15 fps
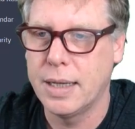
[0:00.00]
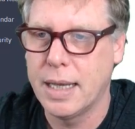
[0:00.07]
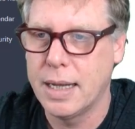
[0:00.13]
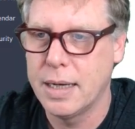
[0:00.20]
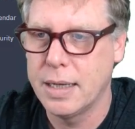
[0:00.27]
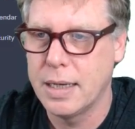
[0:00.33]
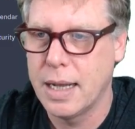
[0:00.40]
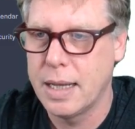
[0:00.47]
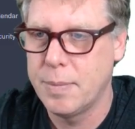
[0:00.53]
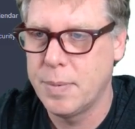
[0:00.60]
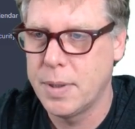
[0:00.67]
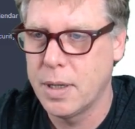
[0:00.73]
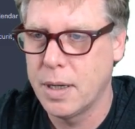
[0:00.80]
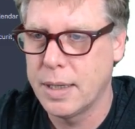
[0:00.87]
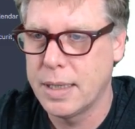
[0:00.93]
I get an
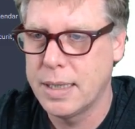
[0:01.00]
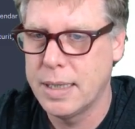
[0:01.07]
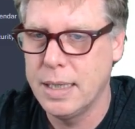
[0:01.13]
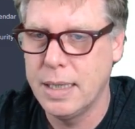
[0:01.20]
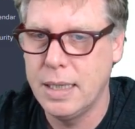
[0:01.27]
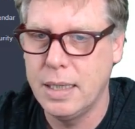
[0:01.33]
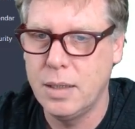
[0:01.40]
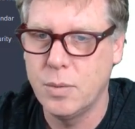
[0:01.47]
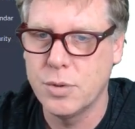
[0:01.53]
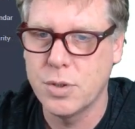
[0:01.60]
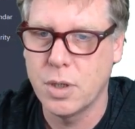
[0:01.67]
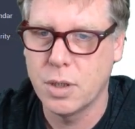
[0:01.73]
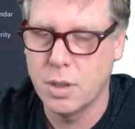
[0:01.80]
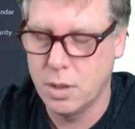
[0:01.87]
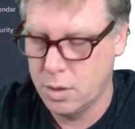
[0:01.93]
API key which
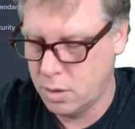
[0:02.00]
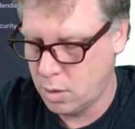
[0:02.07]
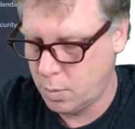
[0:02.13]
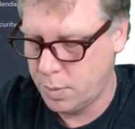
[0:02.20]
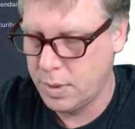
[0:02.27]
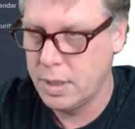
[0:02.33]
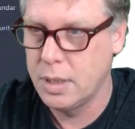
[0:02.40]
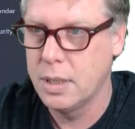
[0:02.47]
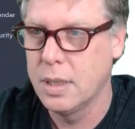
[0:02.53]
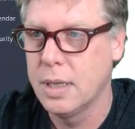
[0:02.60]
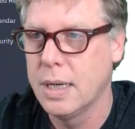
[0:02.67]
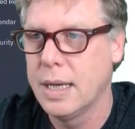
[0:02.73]
I can copy